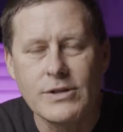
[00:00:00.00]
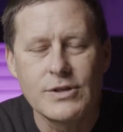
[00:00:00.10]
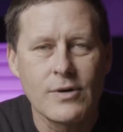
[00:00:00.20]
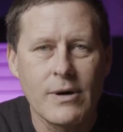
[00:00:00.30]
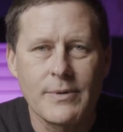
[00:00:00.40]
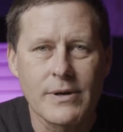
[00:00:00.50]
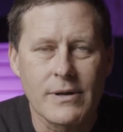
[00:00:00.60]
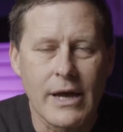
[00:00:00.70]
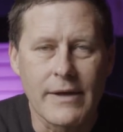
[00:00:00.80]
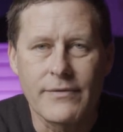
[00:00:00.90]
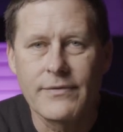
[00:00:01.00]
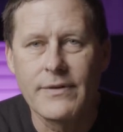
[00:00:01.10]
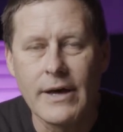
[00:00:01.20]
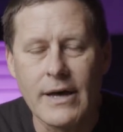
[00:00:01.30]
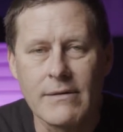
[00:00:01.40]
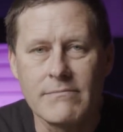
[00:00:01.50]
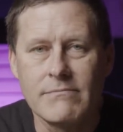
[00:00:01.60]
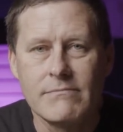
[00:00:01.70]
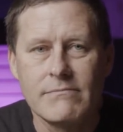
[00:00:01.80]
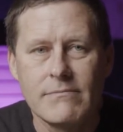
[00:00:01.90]
you grow up in your life?
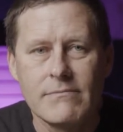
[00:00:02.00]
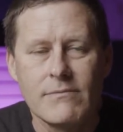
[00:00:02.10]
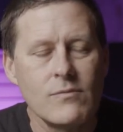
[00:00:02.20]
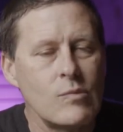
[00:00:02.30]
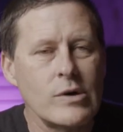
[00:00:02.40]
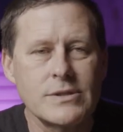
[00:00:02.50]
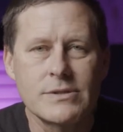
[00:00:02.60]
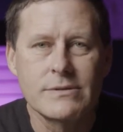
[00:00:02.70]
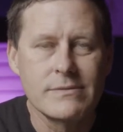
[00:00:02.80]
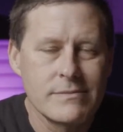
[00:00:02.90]
What